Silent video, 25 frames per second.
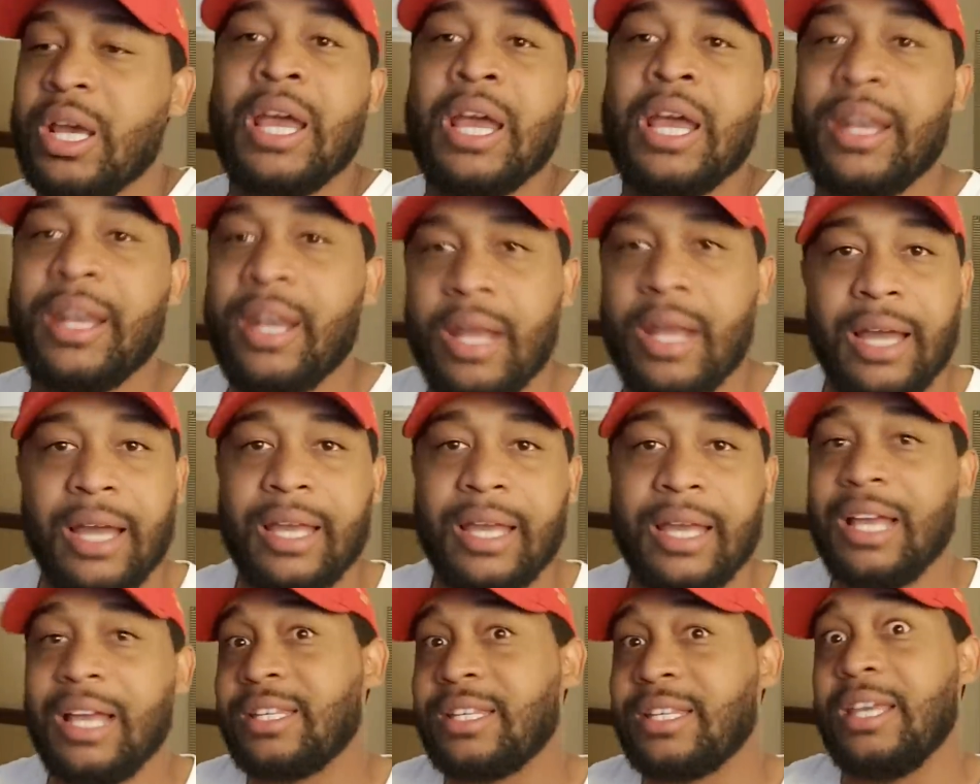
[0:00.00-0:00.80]
And I
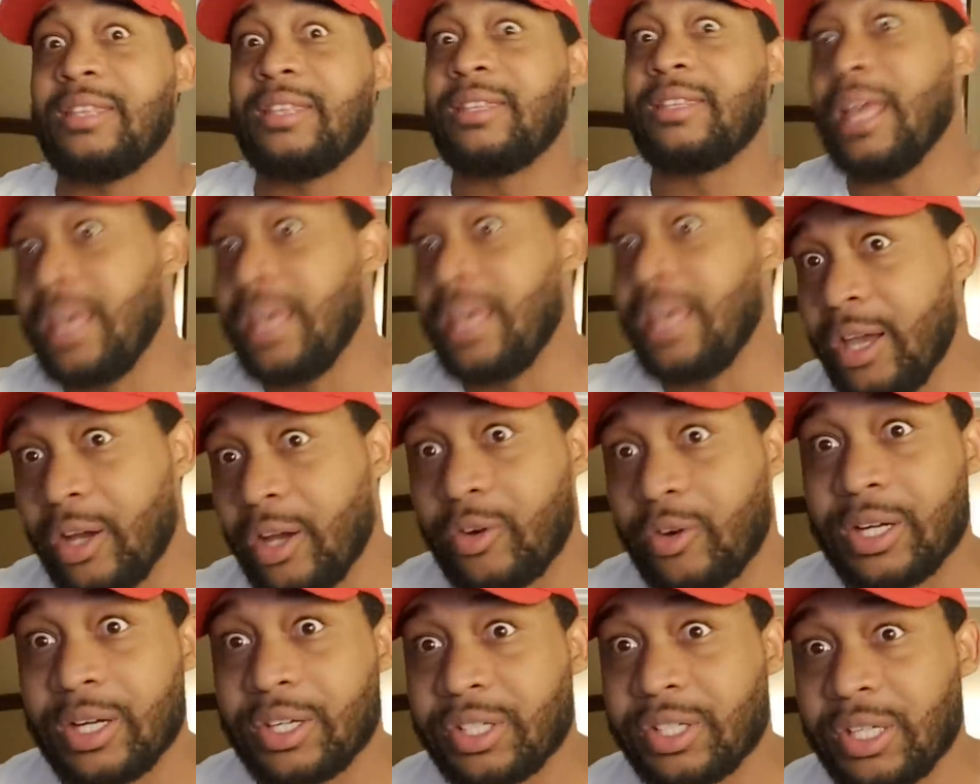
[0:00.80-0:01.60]
guess he think he a
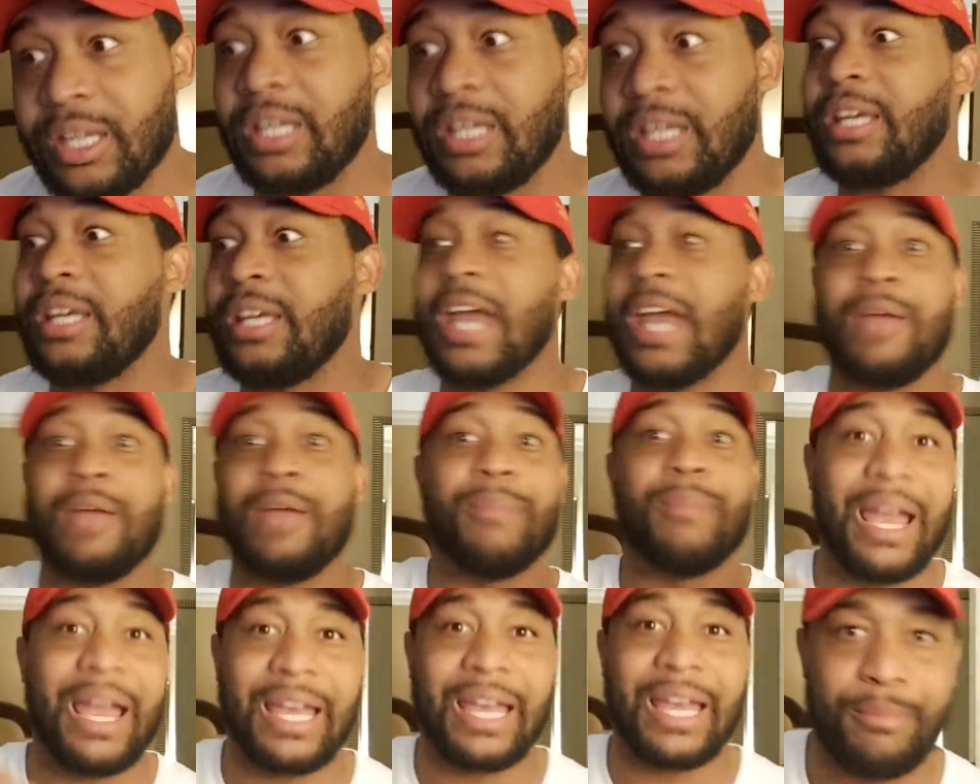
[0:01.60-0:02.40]
Christian, and he came
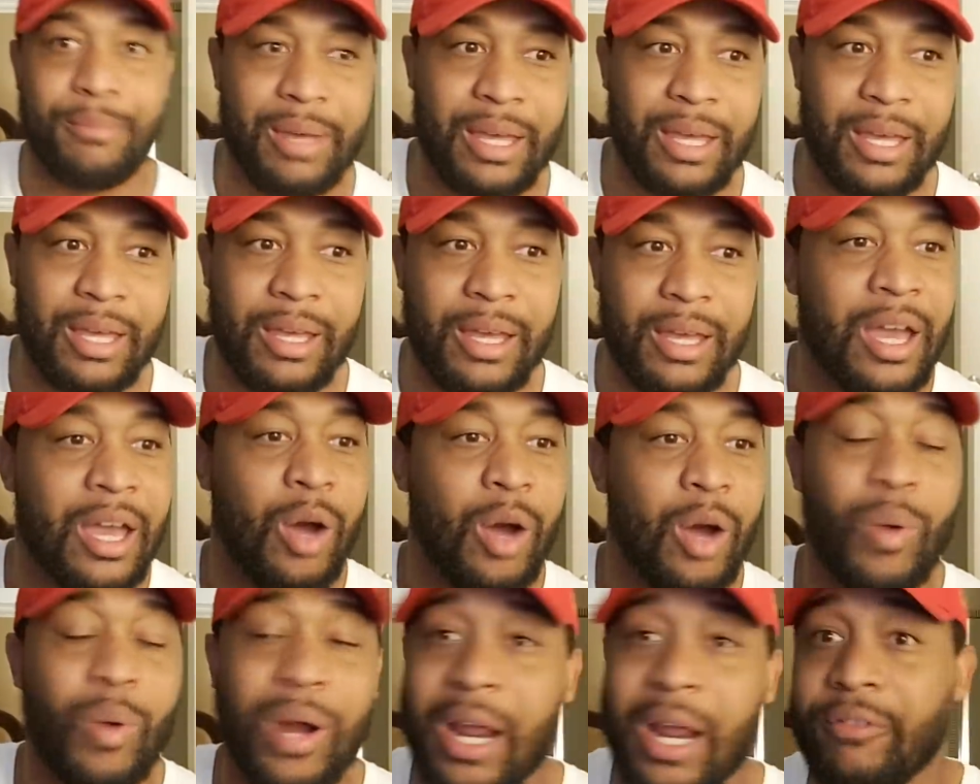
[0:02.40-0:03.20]
back at me,
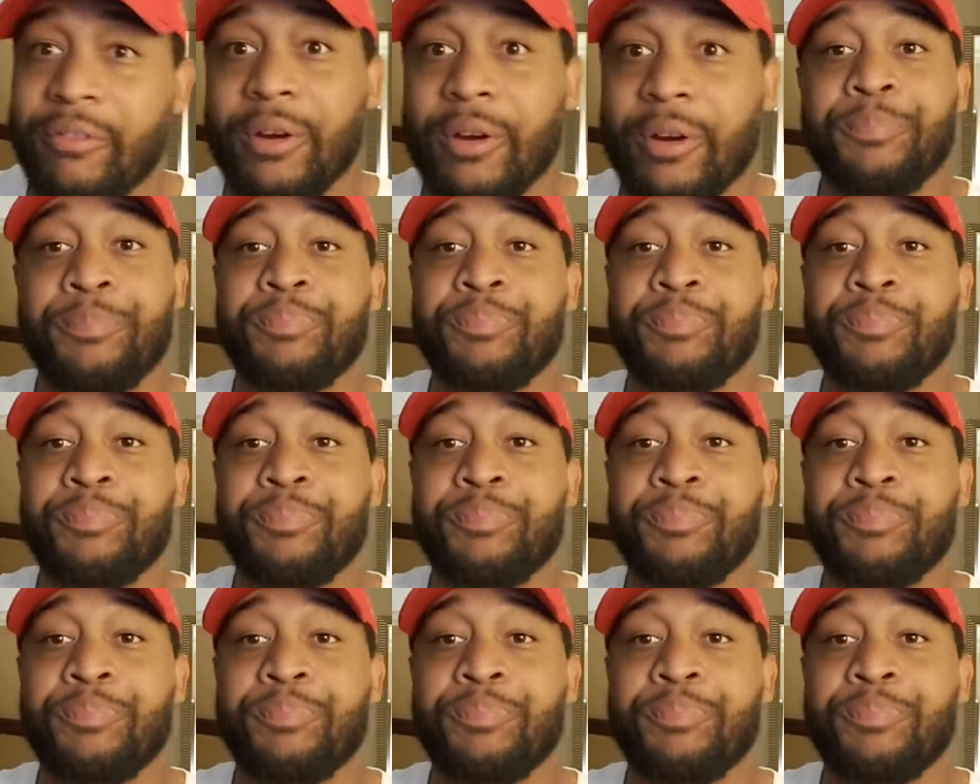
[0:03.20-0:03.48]
whatever.